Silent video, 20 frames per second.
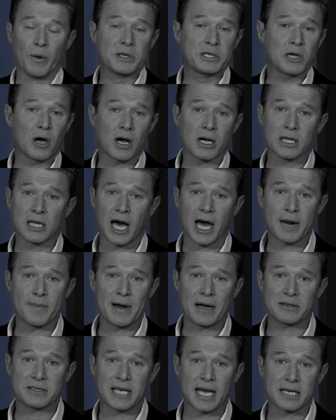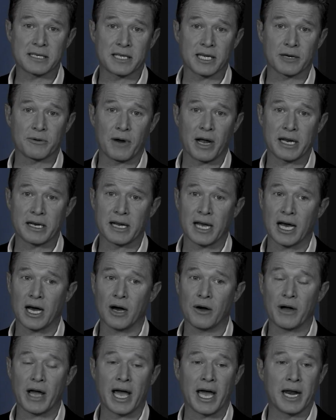we talk a lot about testing right
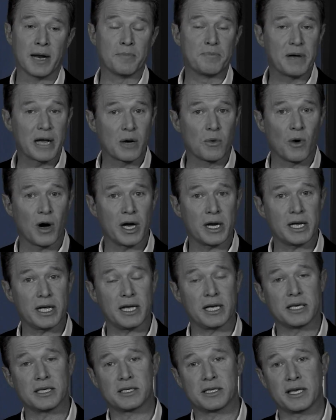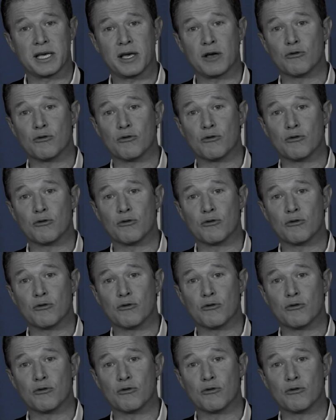now, and a big one is the